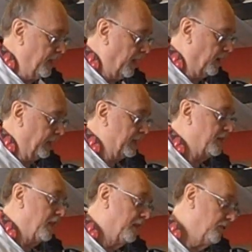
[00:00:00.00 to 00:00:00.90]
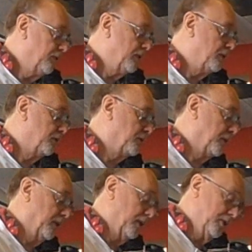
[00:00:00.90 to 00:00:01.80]
Now, like I said, this is
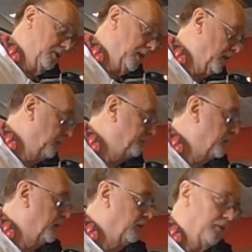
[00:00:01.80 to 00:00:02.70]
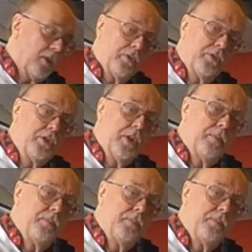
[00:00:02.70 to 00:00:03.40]
chicken sausage.